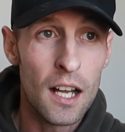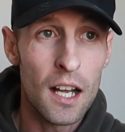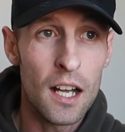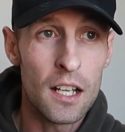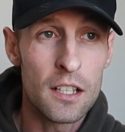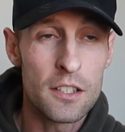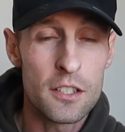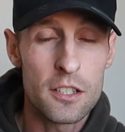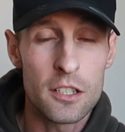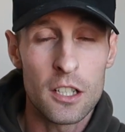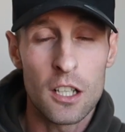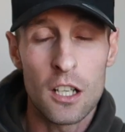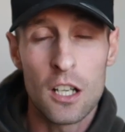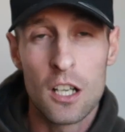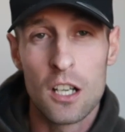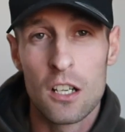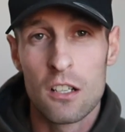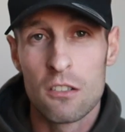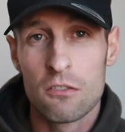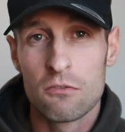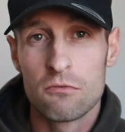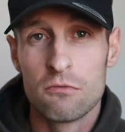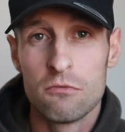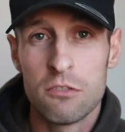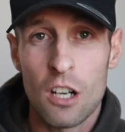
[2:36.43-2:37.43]
under
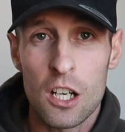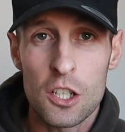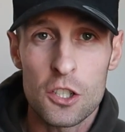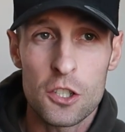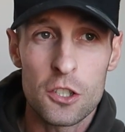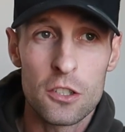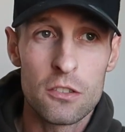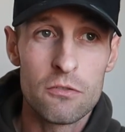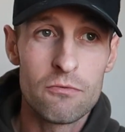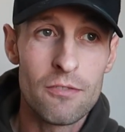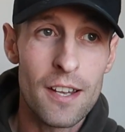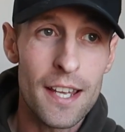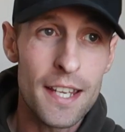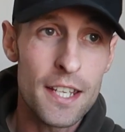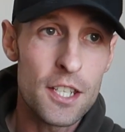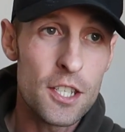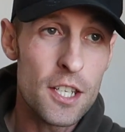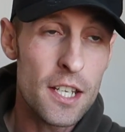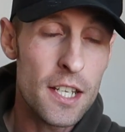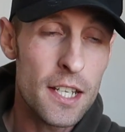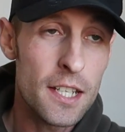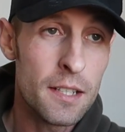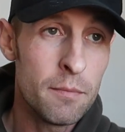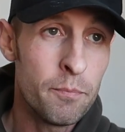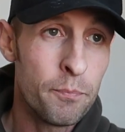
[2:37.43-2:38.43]
Russian
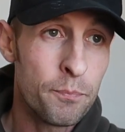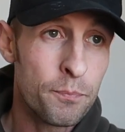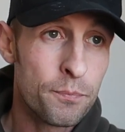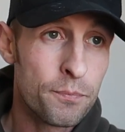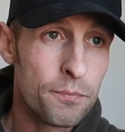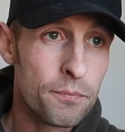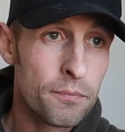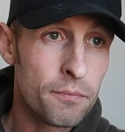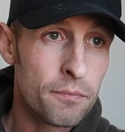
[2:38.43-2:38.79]
regime.